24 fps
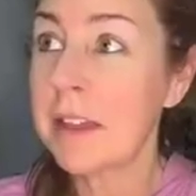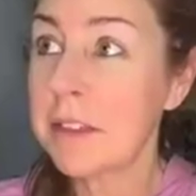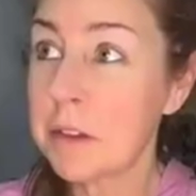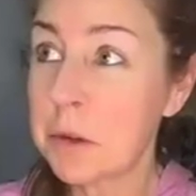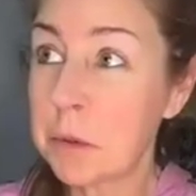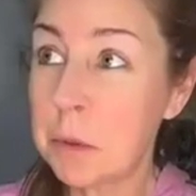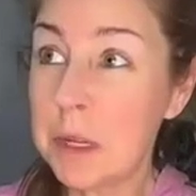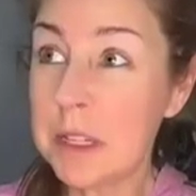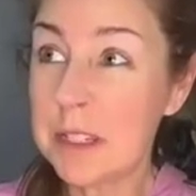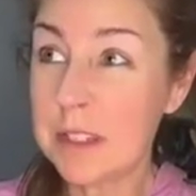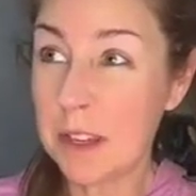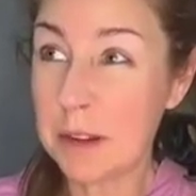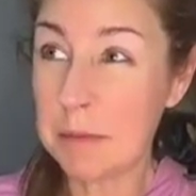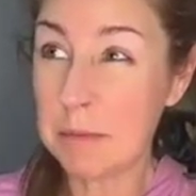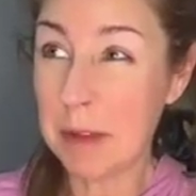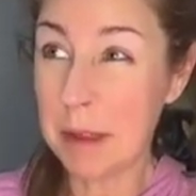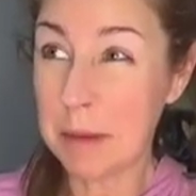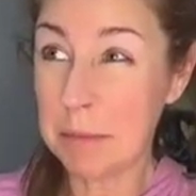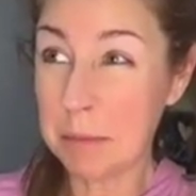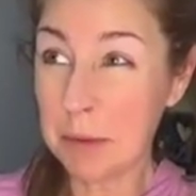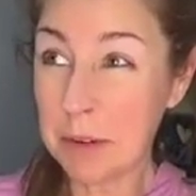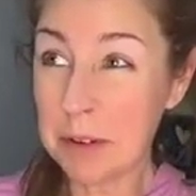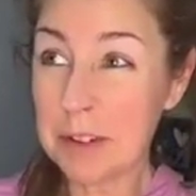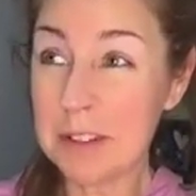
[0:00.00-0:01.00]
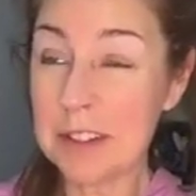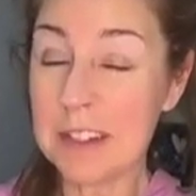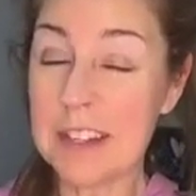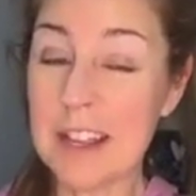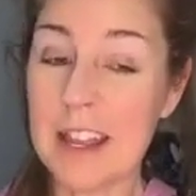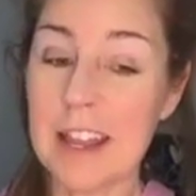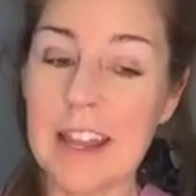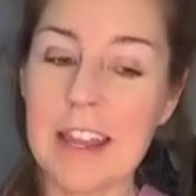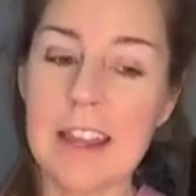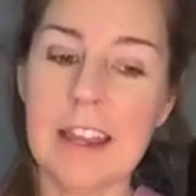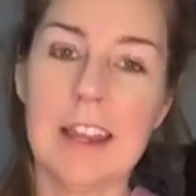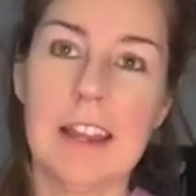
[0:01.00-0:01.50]
Math quiz on my
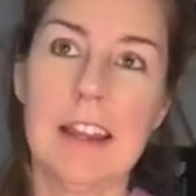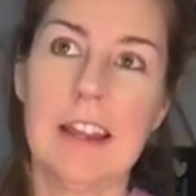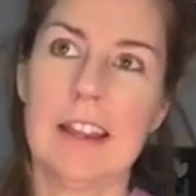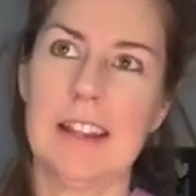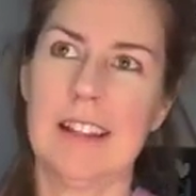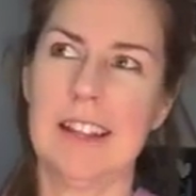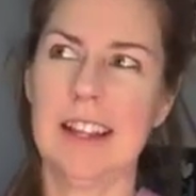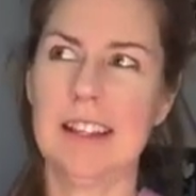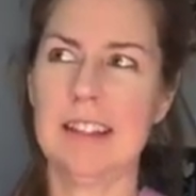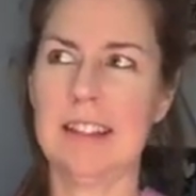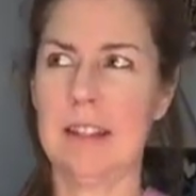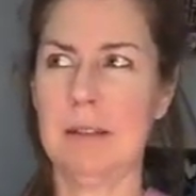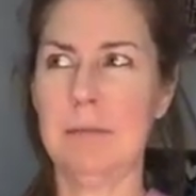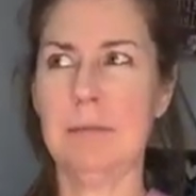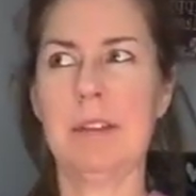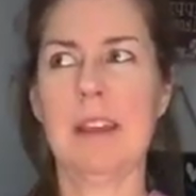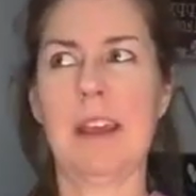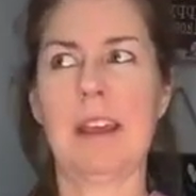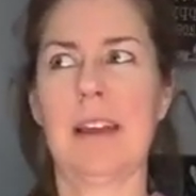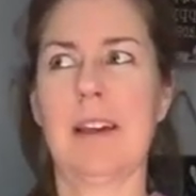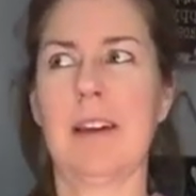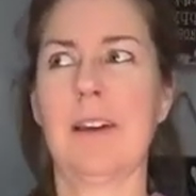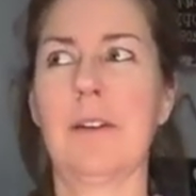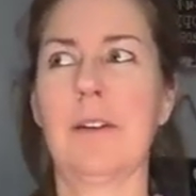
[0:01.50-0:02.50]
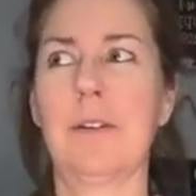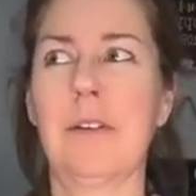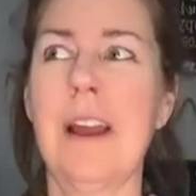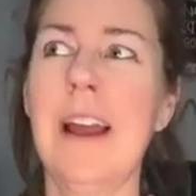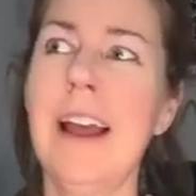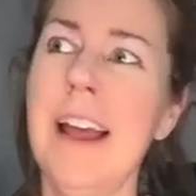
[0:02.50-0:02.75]
birthday? That seems like a